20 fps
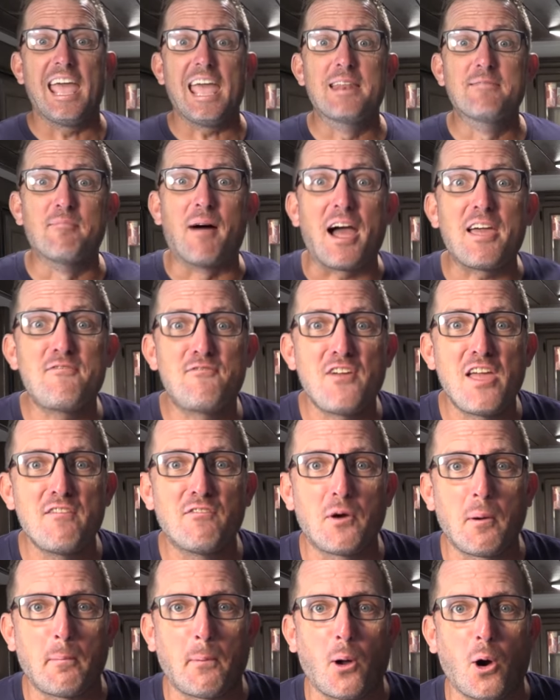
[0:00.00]
In my
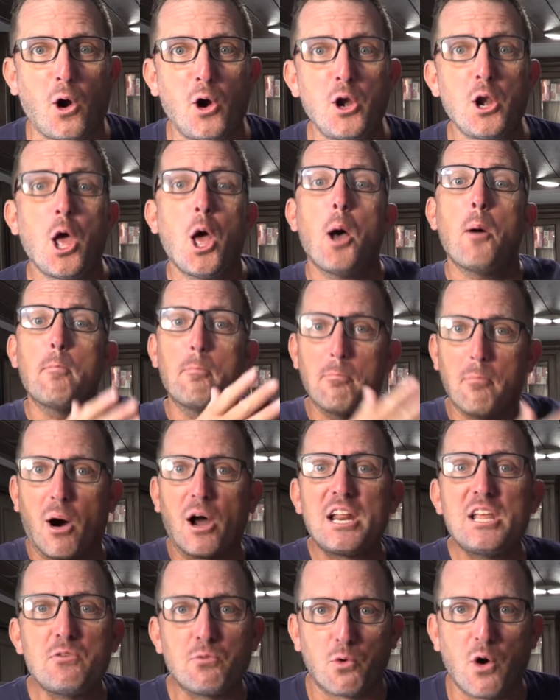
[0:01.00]
favorite part
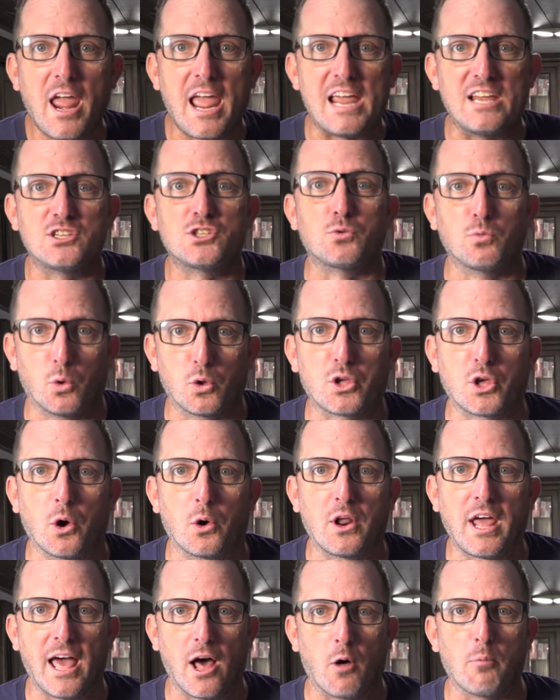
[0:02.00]
Money raised will go
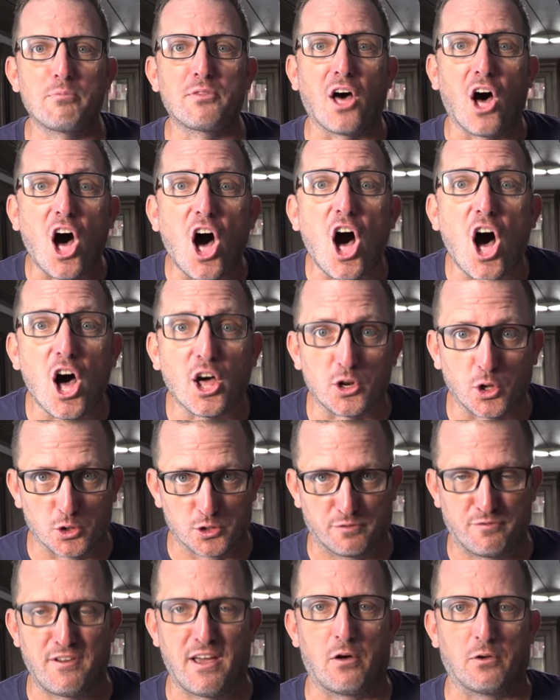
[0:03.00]
to help the
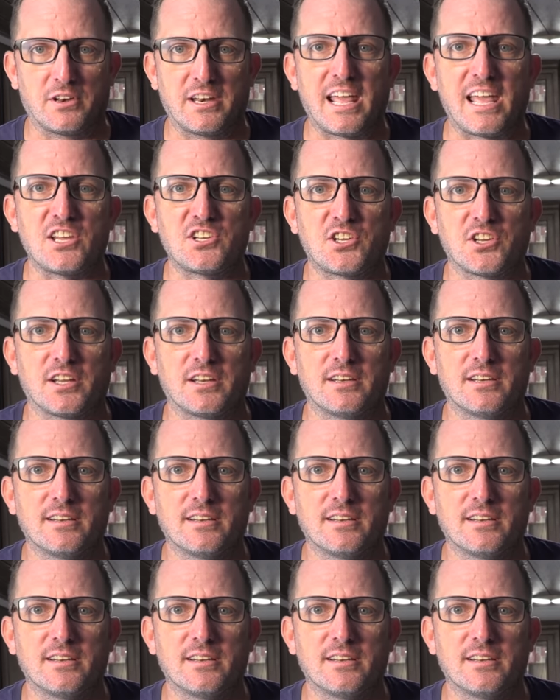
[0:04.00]
Honnold Foundation.